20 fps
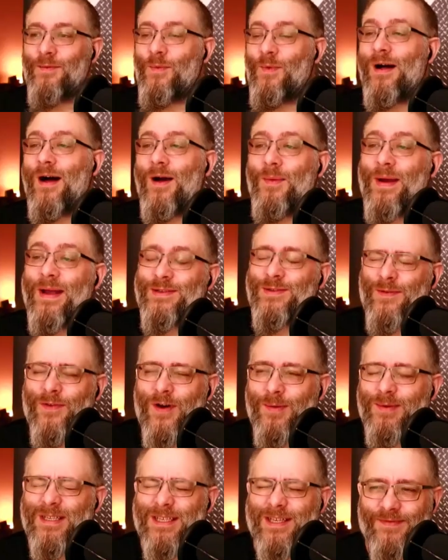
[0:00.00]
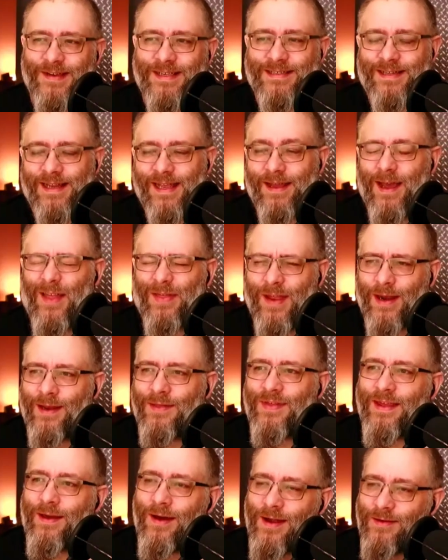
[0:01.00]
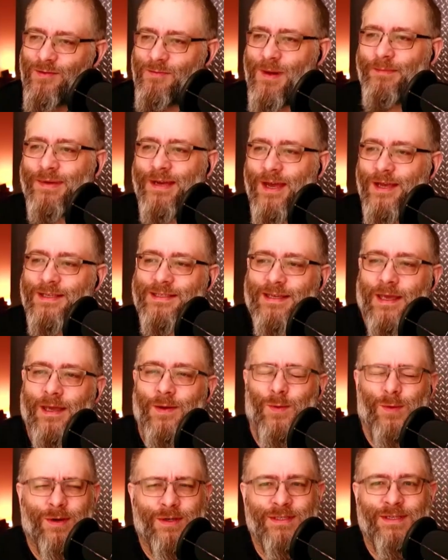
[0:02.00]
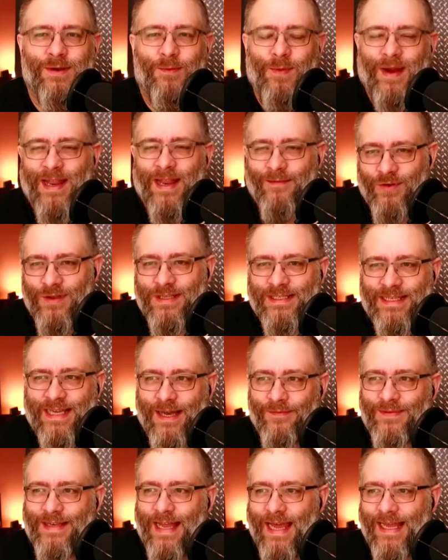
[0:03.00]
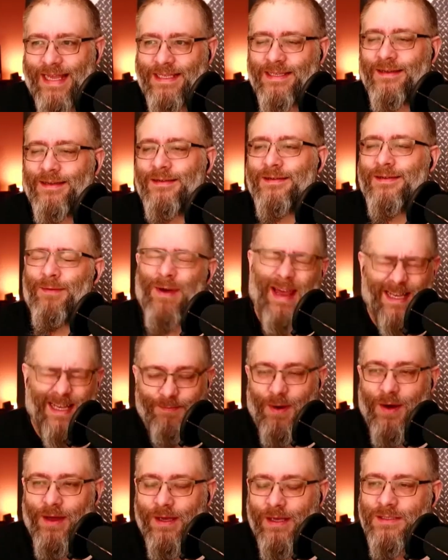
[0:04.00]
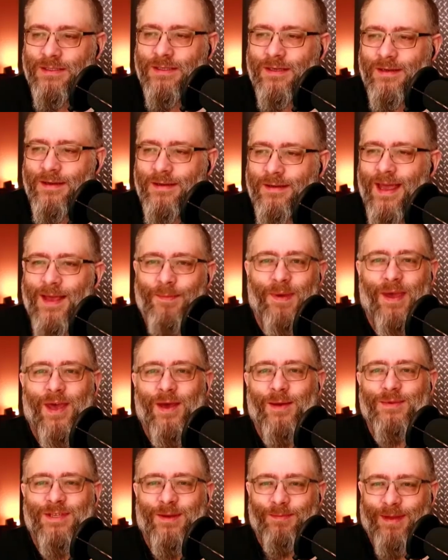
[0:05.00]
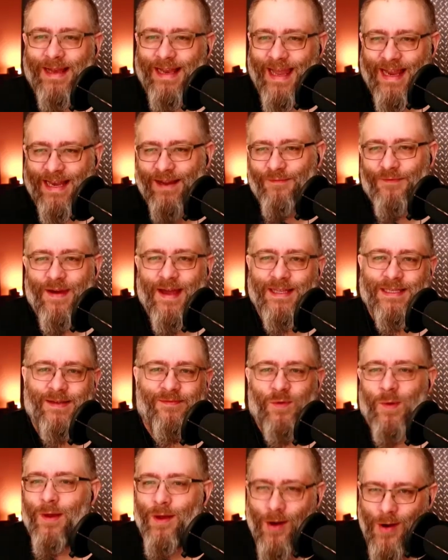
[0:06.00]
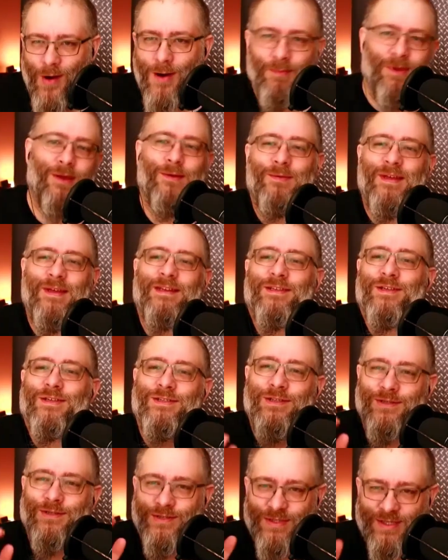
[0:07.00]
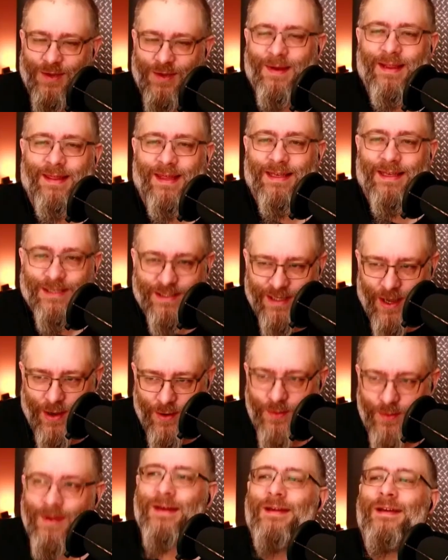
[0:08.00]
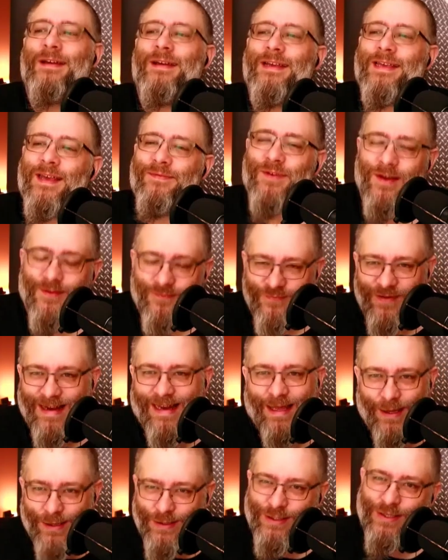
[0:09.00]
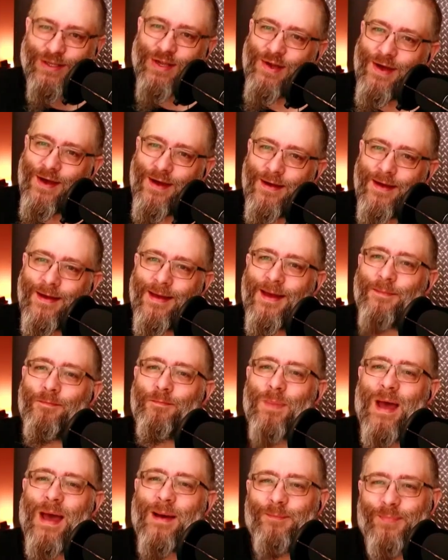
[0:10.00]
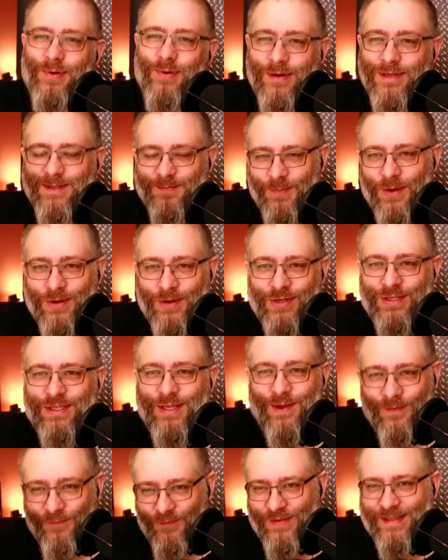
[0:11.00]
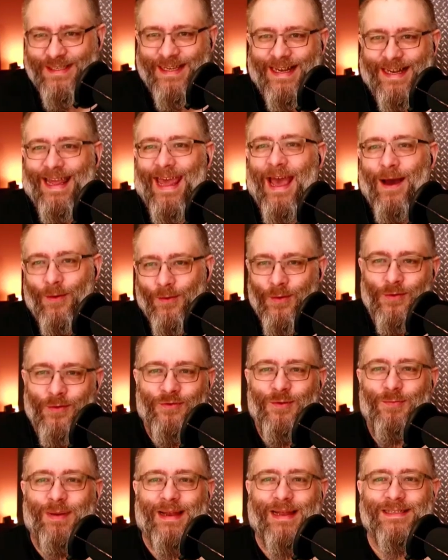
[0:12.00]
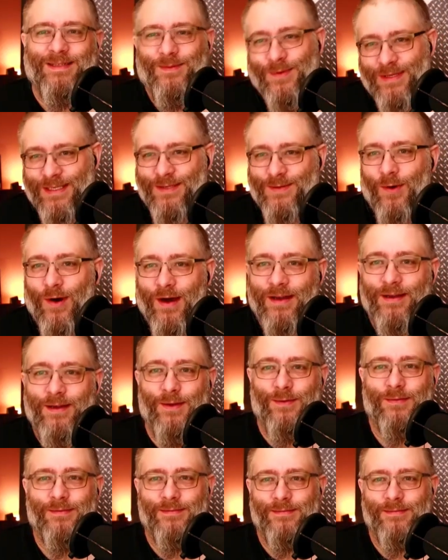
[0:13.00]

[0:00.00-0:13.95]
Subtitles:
Well, I went to a pharmacy recently. The only thing I remember her saying was when it runs out of date, when it expires, it becomes completely ineffective. It won't harm you, it just doesn't do anything. So give it a really good stir and put as much as you can physically get on under a plaster, which is what I do.